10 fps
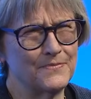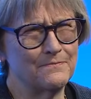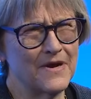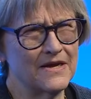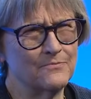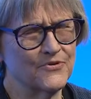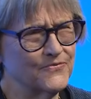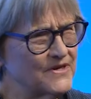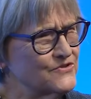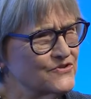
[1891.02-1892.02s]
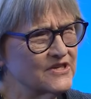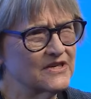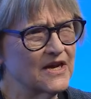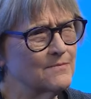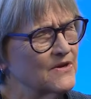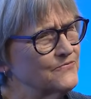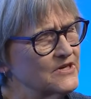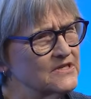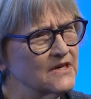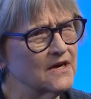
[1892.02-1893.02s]
My professors and a lot of my
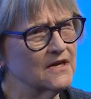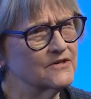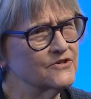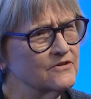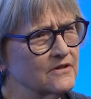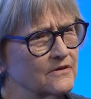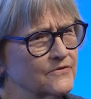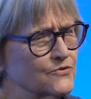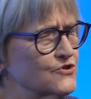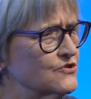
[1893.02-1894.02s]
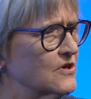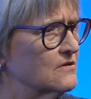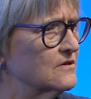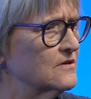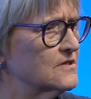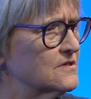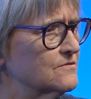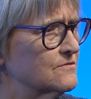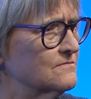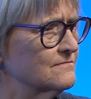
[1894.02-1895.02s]
friends in college thought, of course, you'll go to law
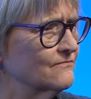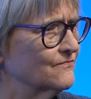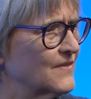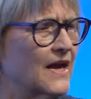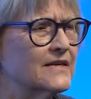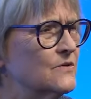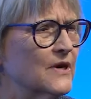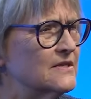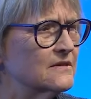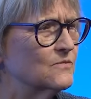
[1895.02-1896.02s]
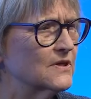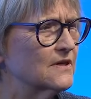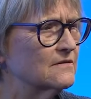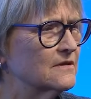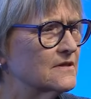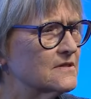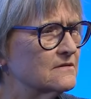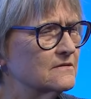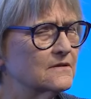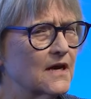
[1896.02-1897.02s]
school. I knew I didn't want to go to law
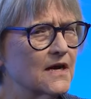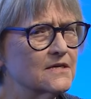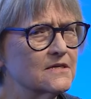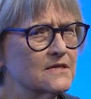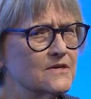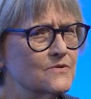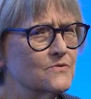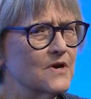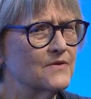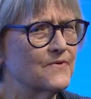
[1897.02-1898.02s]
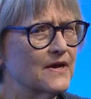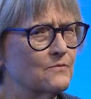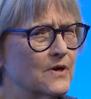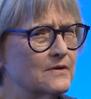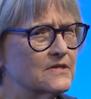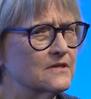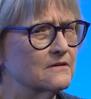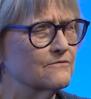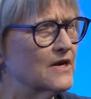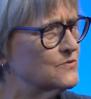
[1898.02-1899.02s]
school. I knew if I went to
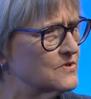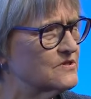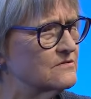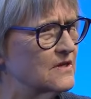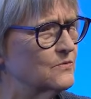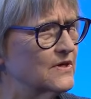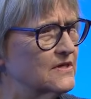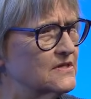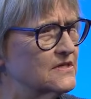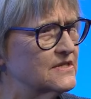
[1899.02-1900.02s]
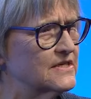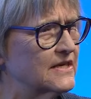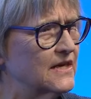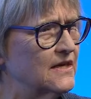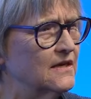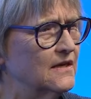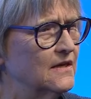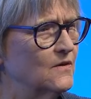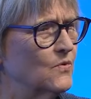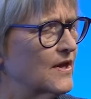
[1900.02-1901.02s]
graduate school, I wanted to study
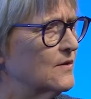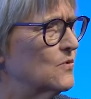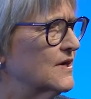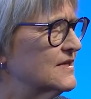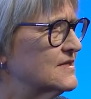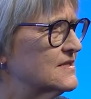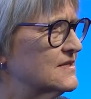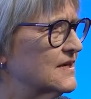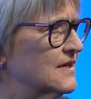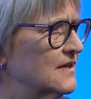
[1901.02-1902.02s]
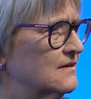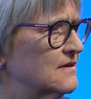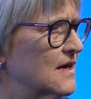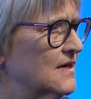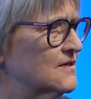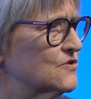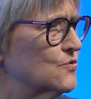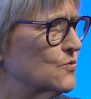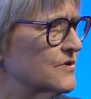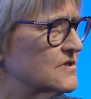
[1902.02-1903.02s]
what I wanted to study, not
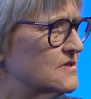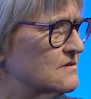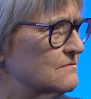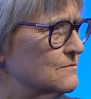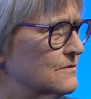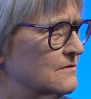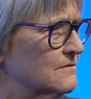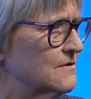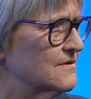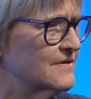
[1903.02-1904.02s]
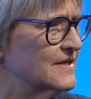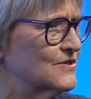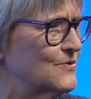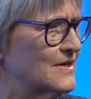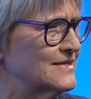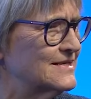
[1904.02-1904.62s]
torts or all the things you had to